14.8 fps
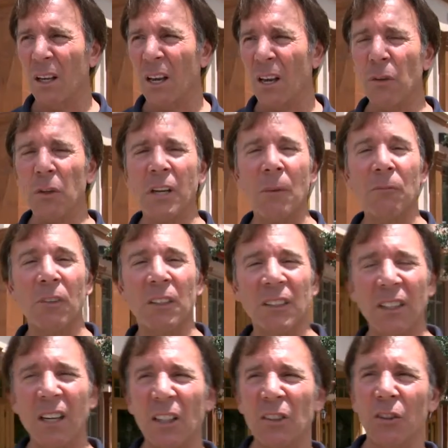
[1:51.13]
If you come
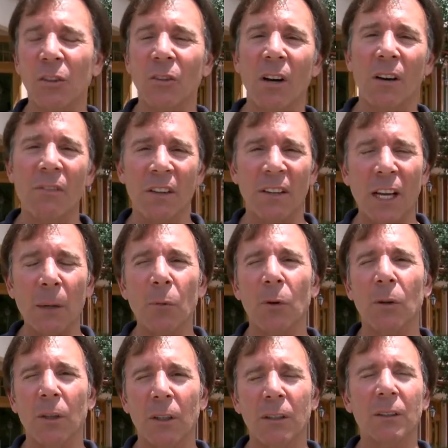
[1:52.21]
visit us, you'll love the
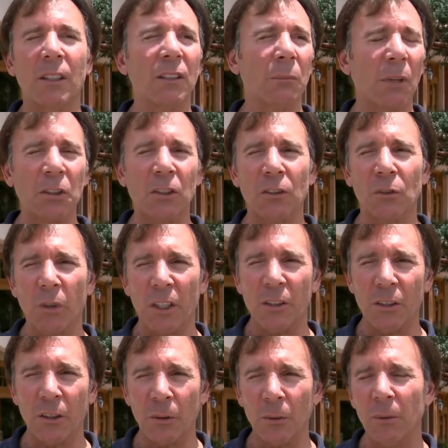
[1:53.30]
neighborhood as much as we
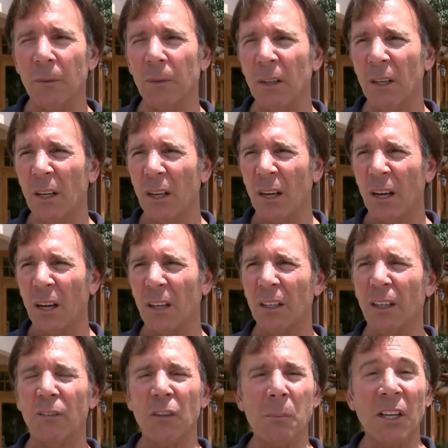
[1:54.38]
do. And
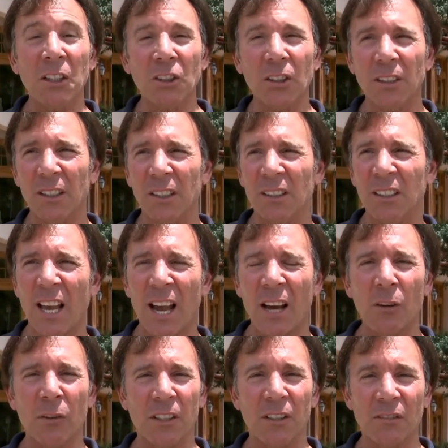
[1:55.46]
if you mention this ad
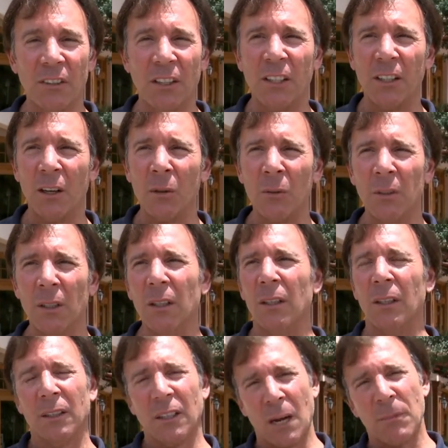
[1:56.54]
or this video,
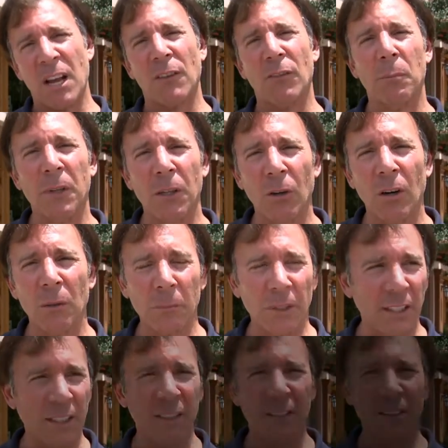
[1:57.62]
come have a beer on me.